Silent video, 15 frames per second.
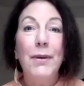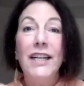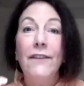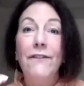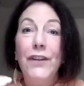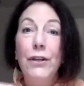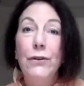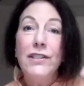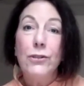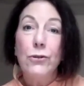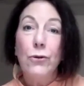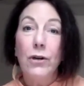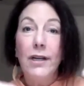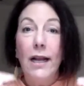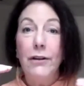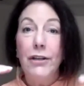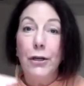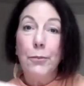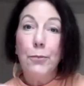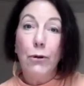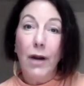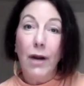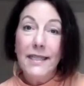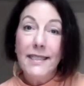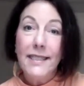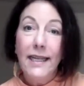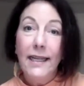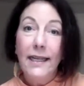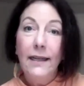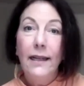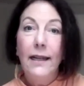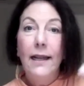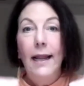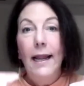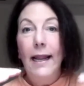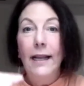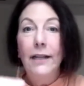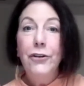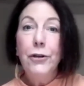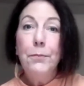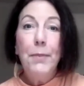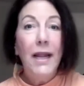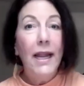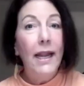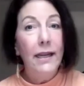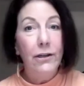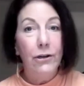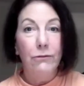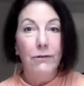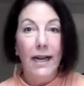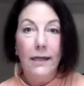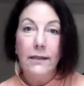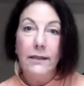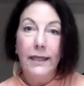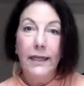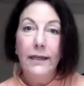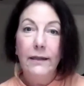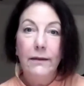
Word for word: but if you sort out your pricing and your pay correctly,